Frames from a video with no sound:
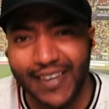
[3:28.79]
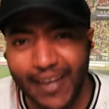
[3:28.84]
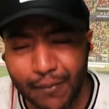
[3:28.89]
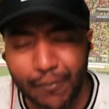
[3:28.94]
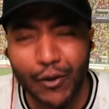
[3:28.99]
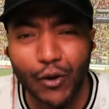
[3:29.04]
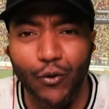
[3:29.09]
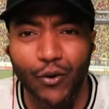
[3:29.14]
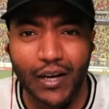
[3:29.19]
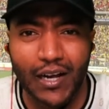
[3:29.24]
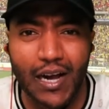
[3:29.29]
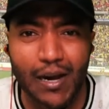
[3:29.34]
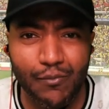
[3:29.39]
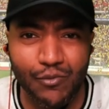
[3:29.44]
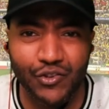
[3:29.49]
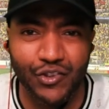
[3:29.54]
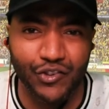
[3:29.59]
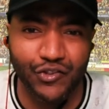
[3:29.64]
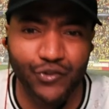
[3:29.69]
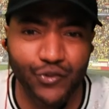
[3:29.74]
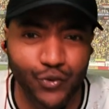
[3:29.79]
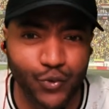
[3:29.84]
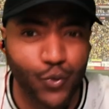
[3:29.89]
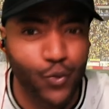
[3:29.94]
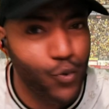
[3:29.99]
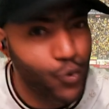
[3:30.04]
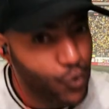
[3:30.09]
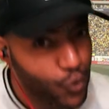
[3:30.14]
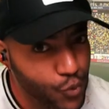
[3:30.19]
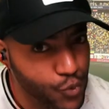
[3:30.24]
Let me know in the comment sections
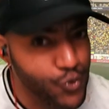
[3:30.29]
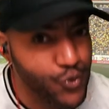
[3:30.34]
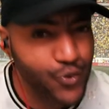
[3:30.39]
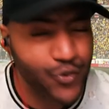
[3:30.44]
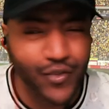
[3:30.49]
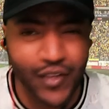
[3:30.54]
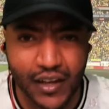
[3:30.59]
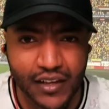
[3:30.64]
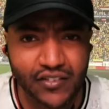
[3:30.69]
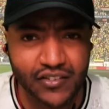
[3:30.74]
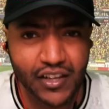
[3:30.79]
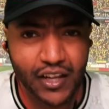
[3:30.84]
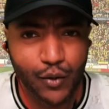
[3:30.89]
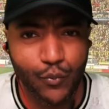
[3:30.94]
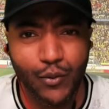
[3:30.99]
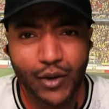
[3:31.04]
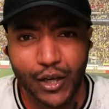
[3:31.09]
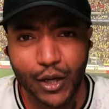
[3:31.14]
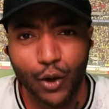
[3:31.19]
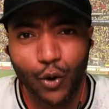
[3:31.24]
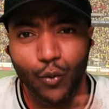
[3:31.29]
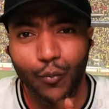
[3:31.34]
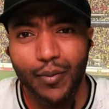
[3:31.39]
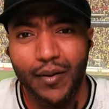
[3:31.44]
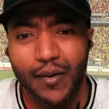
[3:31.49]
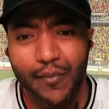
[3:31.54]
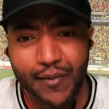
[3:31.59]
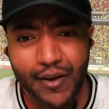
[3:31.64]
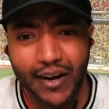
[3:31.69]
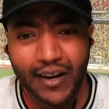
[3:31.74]
who you think is going to win the
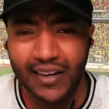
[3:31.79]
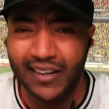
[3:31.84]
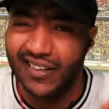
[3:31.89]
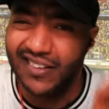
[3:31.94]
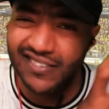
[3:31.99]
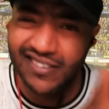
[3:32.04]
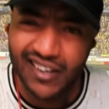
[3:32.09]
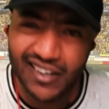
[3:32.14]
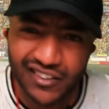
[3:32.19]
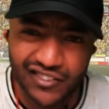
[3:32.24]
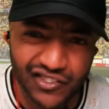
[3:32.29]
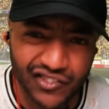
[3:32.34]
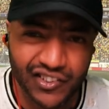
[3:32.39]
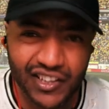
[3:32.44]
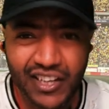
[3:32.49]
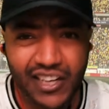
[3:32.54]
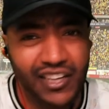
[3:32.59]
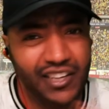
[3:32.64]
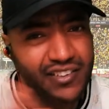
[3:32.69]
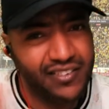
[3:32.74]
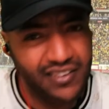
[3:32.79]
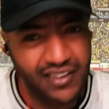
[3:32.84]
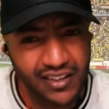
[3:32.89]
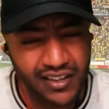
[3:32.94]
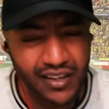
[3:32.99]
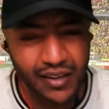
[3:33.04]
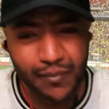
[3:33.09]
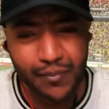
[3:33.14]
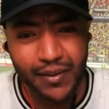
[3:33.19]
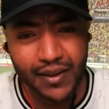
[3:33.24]
Copa America. Is it Argentina? Is it
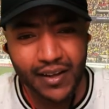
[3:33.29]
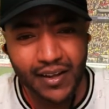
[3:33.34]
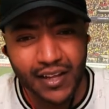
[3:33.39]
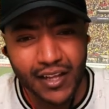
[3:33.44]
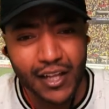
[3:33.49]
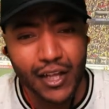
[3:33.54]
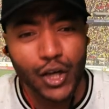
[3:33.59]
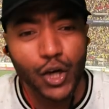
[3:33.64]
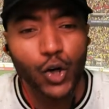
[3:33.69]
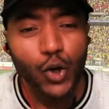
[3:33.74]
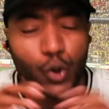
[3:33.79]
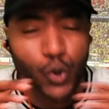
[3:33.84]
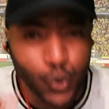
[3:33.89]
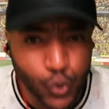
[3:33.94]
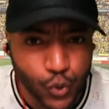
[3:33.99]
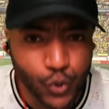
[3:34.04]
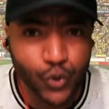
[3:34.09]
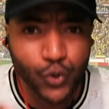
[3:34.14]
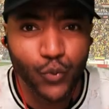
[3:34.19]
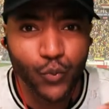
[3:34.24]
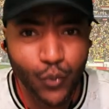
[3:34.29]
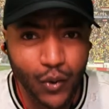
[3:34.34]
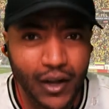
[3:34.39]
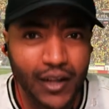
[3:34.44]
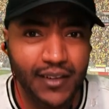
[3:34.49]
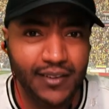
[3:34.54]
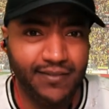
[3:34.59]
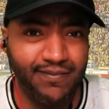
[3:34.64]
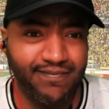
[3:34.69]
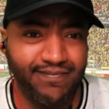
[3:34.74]
Colombia? Who you
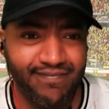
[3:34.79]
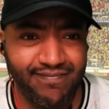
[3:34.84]
want